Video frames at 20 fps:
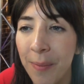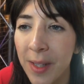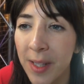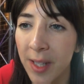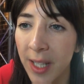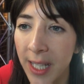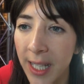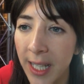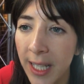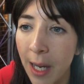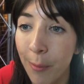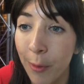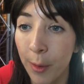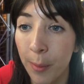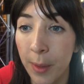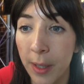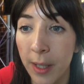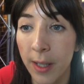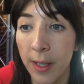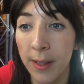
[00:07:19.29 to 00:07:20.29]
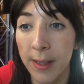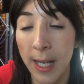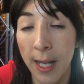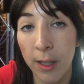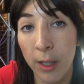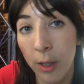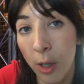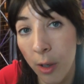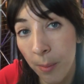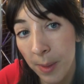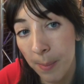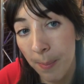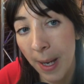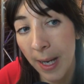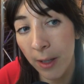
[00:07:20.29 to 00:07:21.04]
So he came from the telecoms